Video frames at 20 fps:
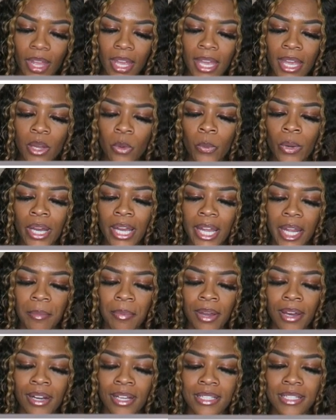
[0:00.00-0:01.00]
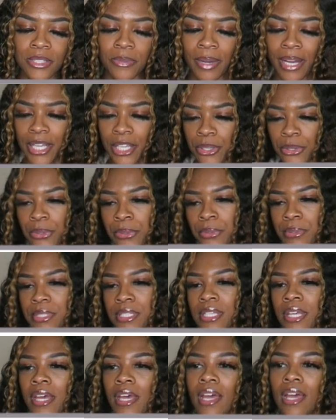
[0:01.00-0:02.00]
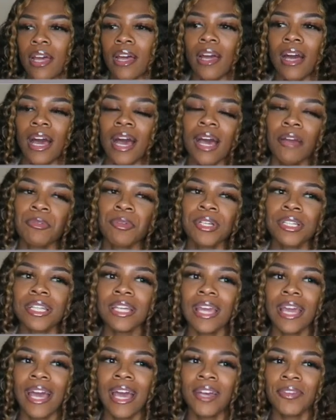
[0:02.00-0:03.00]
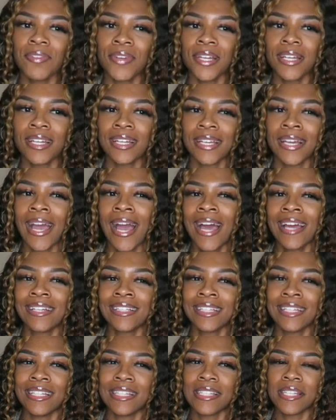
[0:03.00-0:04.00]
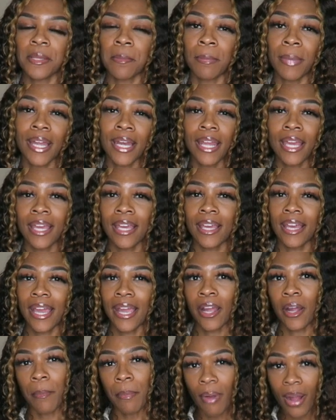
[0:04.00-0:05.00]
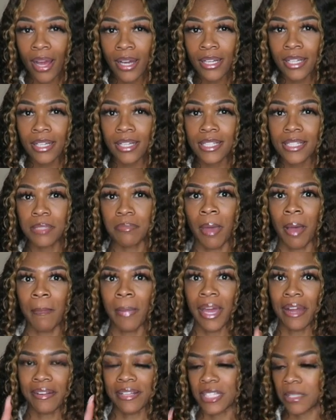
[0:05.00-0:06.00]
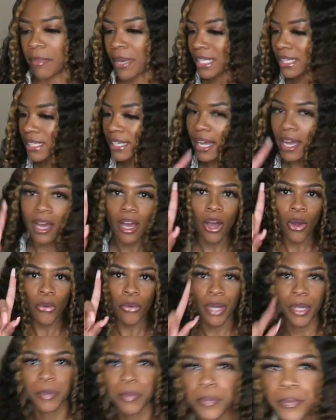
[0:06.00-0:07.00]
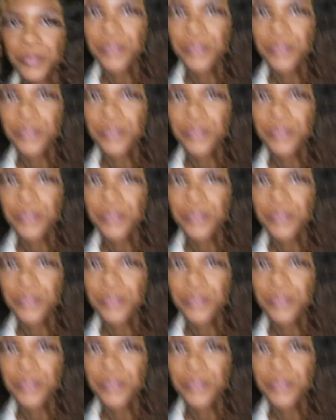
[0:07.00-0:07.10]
And what hair products do I use? I really haven't gotten into many hair products. My battery's about to die. Hold on.